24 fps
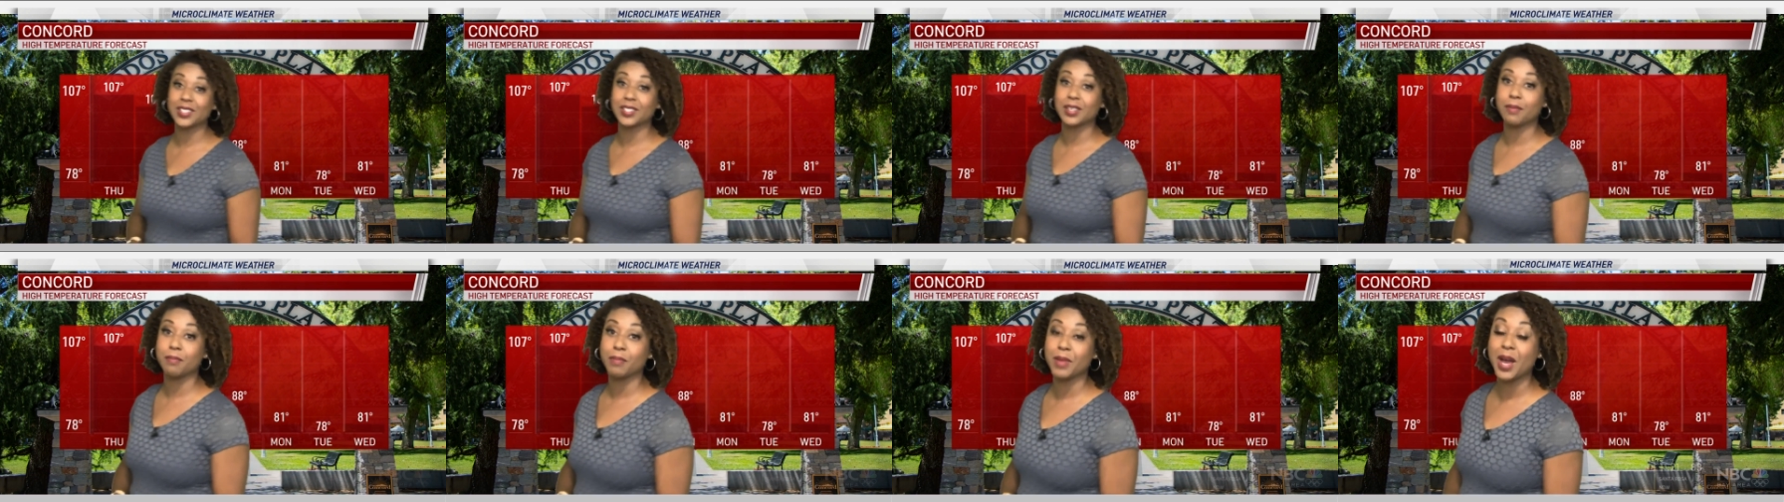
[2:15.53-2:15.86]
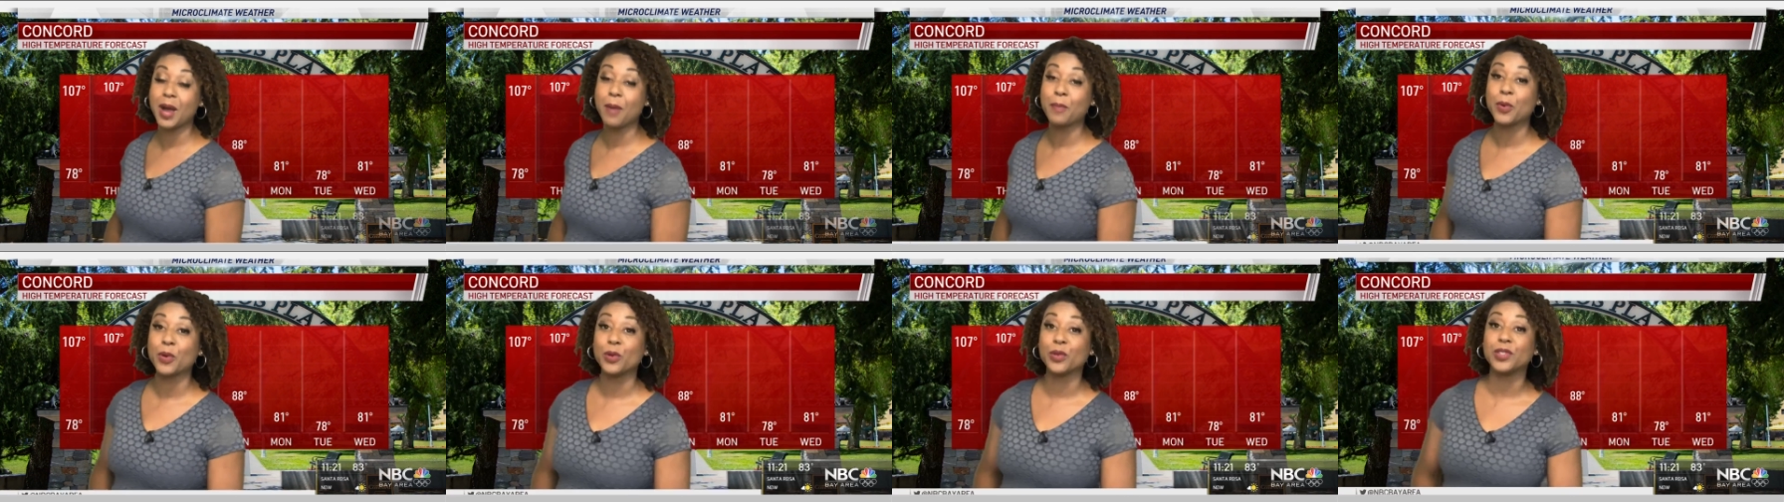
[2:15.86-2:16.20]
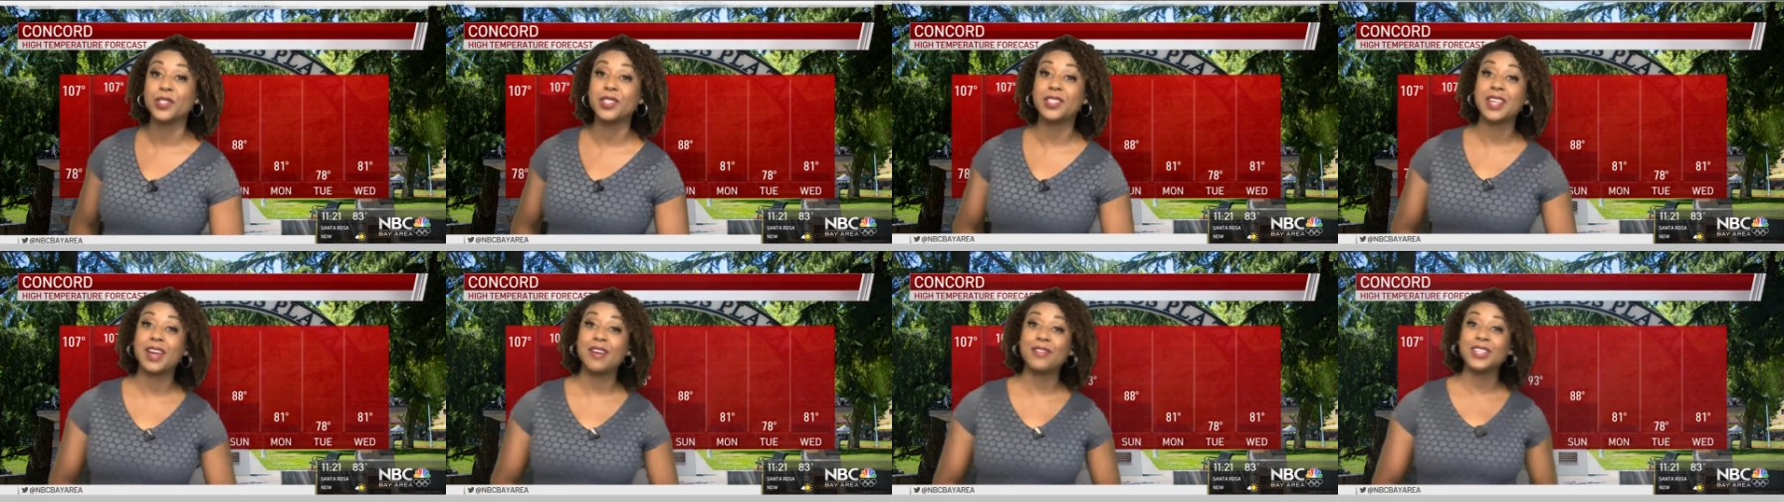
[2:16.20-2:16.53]
Some upper
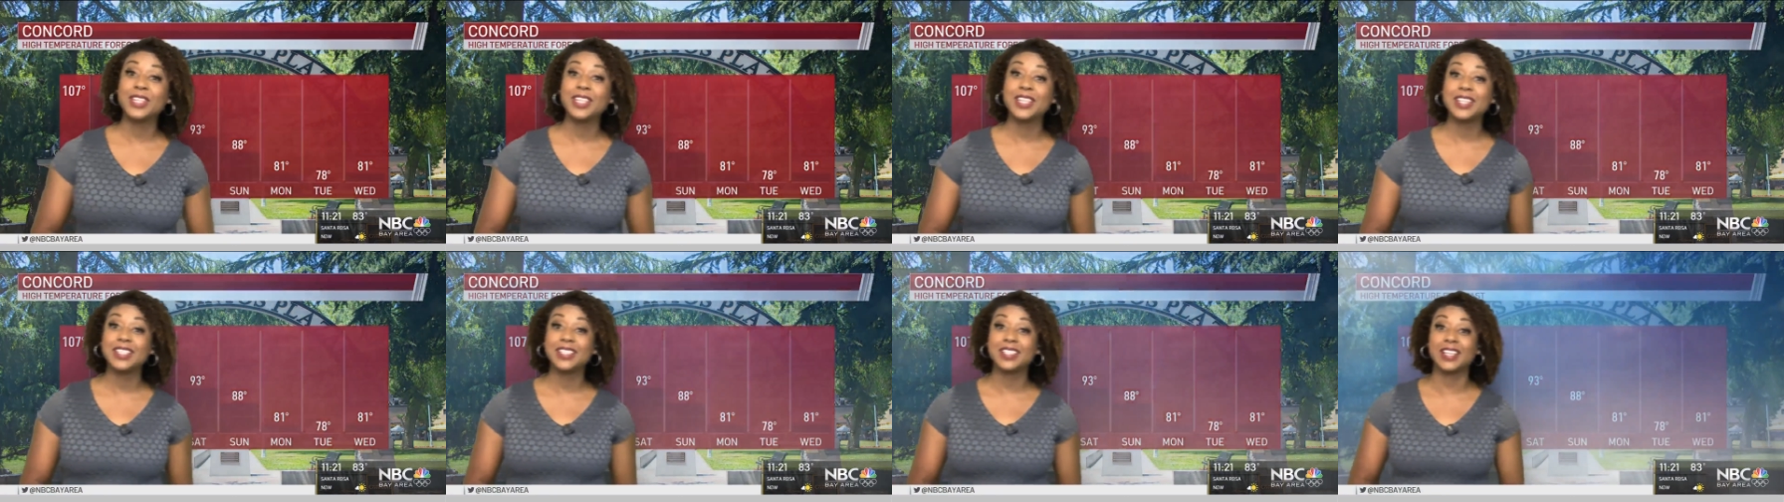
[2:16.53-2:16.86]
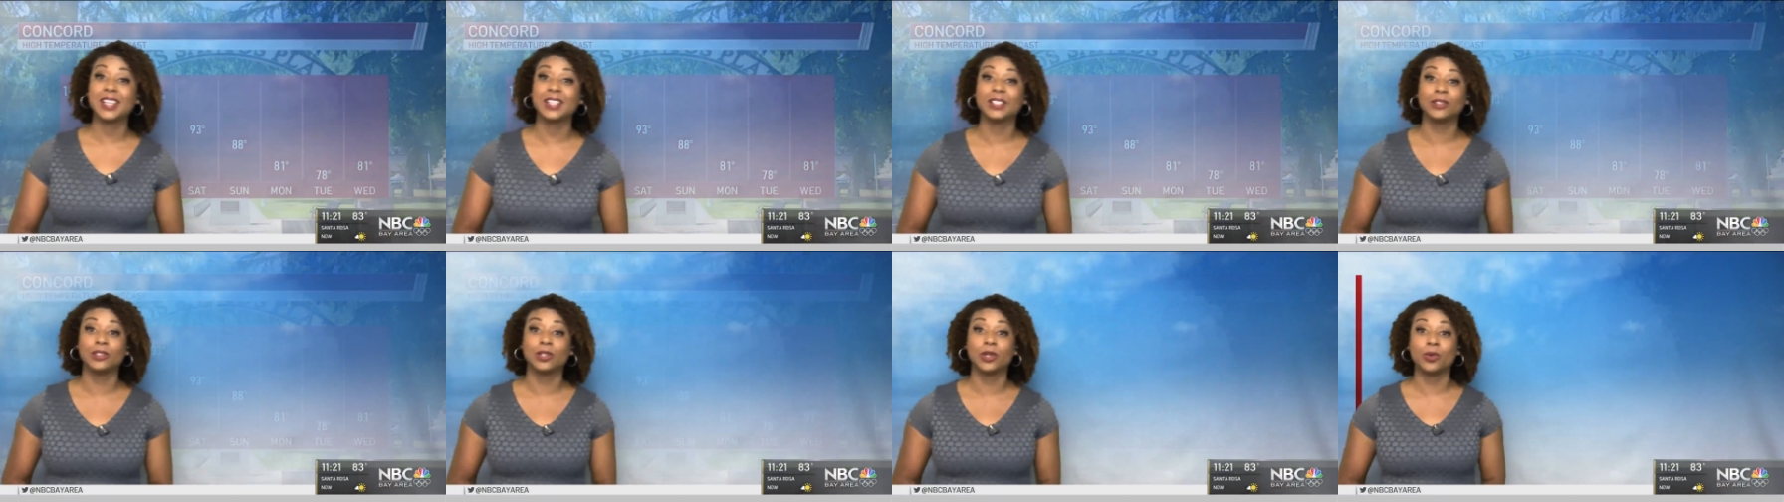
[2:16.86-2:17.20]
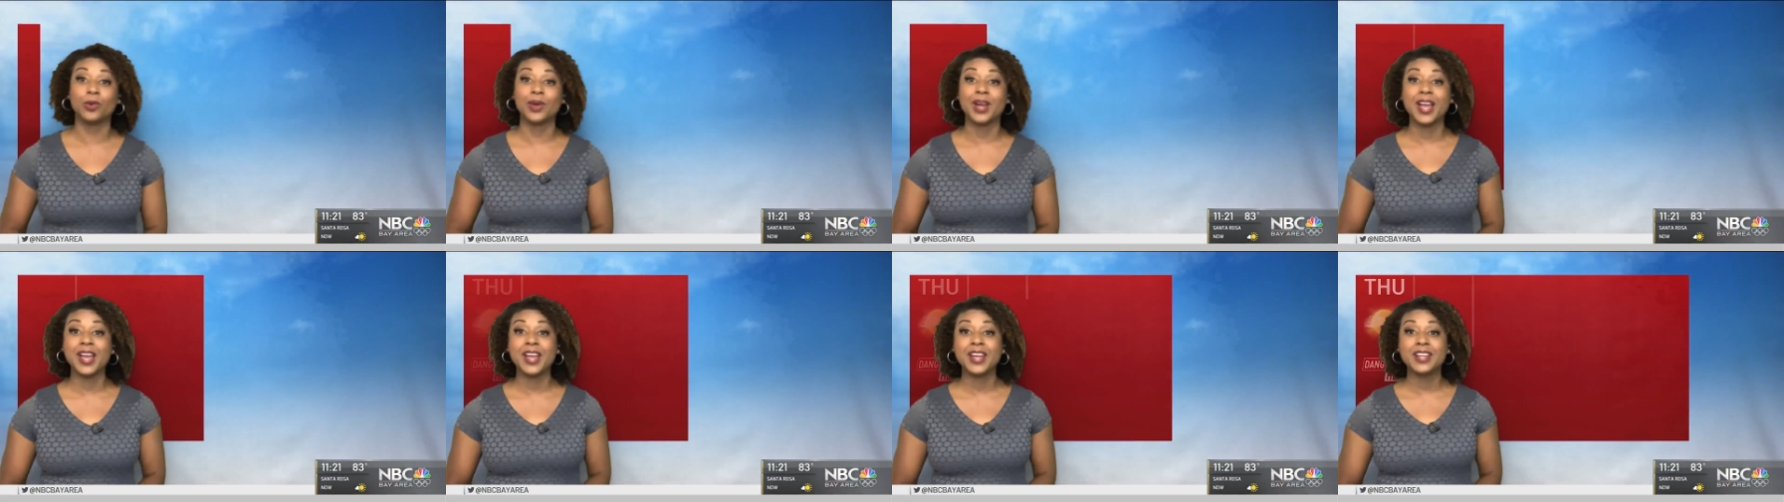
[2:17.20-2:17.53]
seventies and
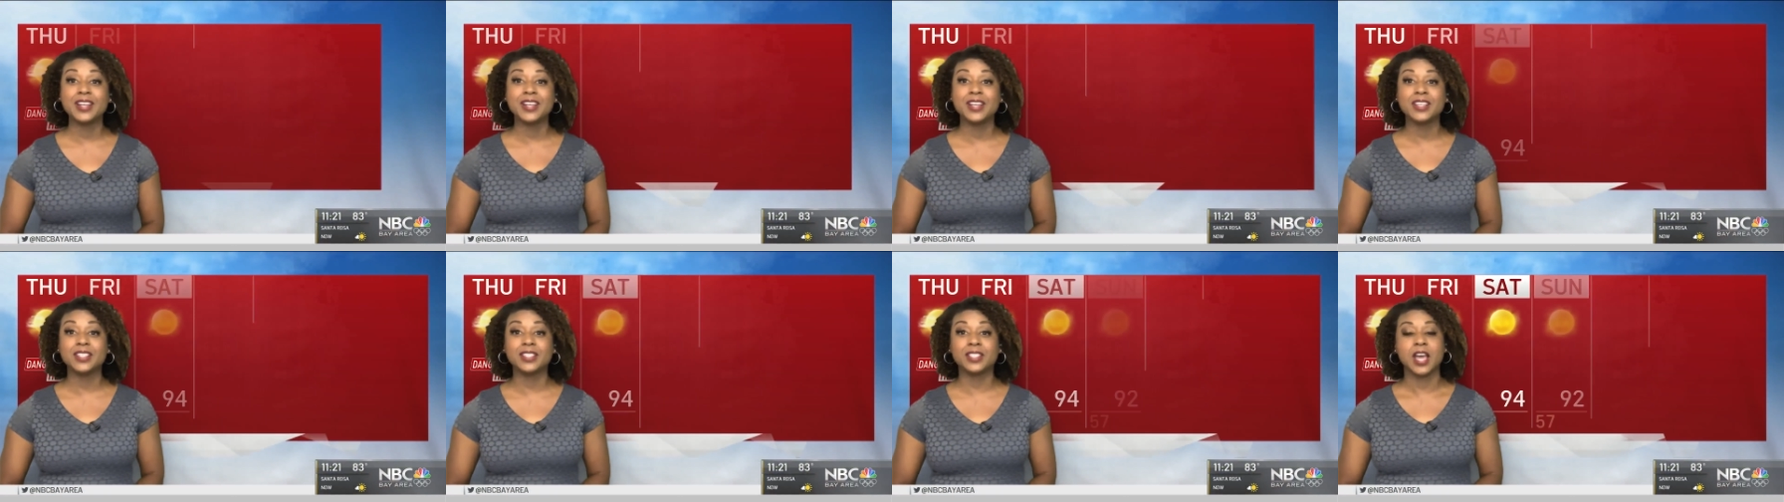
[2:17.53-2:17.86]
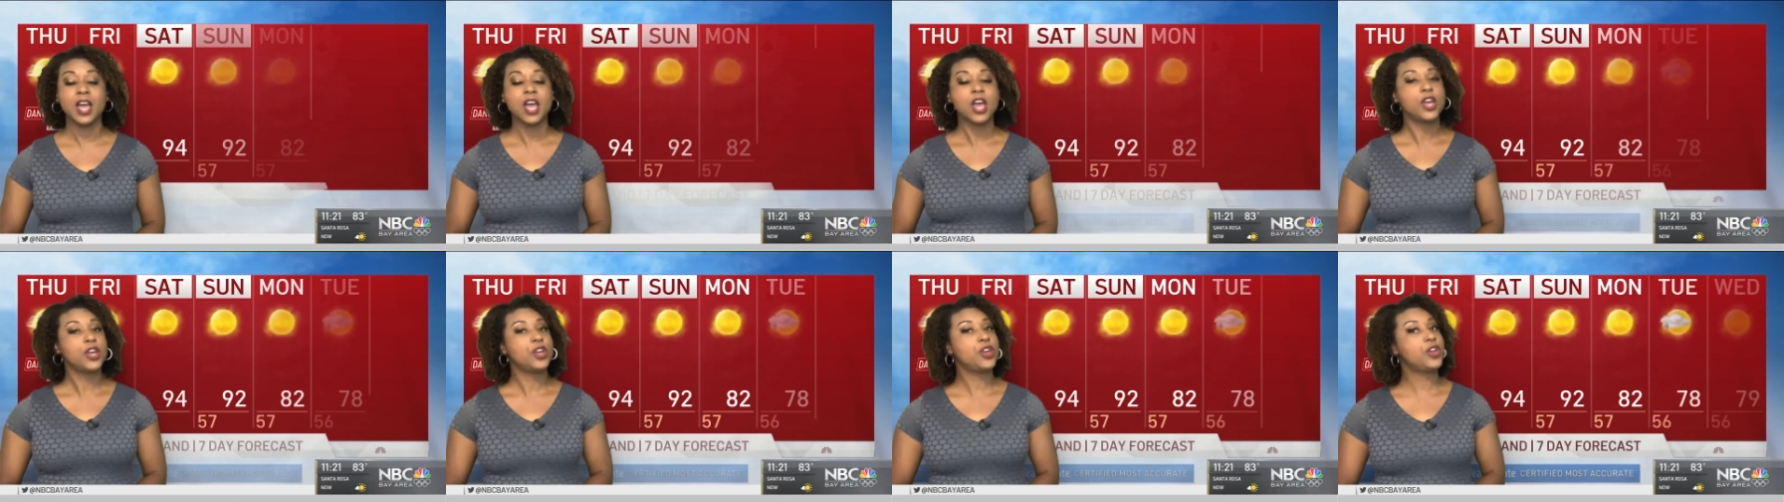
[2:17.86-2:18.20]
low eighties.